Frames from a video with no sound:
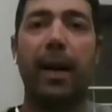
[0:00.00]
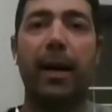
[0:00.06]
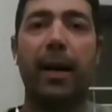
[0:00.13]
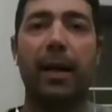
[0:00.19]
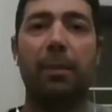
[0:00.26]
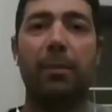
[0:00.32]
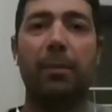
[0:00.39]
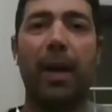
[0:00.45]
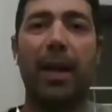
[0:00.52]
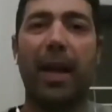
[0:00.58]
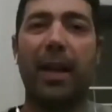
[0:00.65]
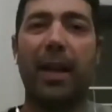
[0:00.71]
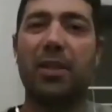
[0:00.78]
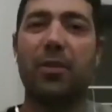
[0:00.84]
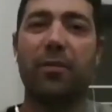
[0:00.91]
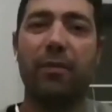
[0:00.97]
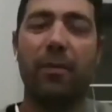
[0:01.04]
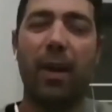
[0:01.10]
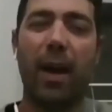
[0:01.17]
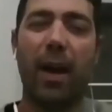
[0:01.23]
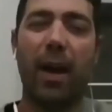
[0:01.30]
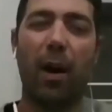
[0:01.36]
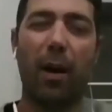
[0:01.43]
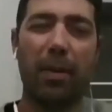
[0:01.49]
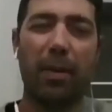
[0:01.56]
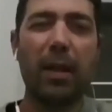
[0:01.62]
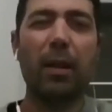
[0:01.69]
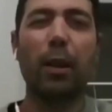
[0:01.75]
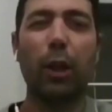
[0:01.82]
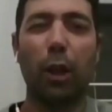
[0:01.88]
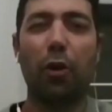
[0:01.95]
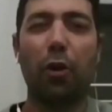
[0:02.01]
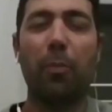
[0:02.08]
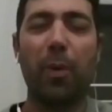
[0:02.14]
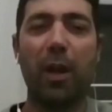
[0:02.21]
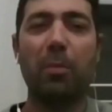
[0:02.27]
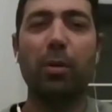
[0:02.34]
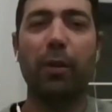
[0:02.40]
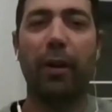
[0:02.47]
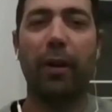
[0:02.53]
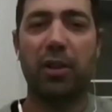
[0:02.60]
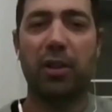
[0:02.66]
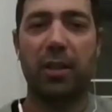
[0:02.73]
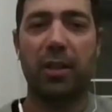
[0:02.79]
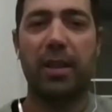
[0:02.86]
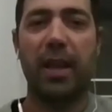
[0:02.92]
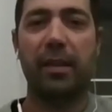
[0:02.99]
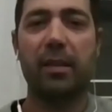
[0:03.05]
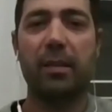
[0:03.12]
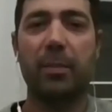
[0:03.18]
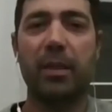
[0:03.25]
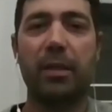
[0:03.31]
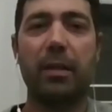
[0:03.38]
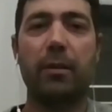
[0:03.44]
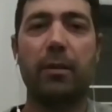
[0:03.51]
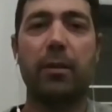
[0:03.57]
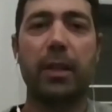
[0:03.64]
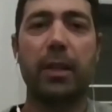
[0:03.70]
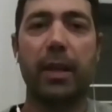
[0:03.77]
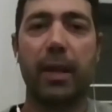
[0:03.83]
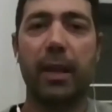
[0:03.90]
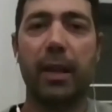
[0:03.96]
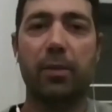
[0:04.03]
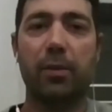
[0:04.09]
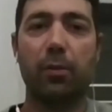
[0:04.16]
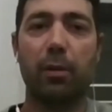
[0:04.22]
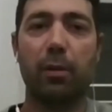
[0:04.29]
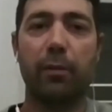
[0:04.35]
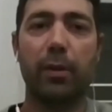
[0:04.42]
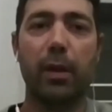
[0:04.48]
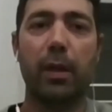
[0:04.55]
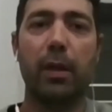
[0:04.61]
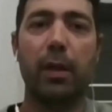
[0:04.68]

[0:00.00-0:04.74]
and just I think a lot of people are actually taking this a bit seriously and sort of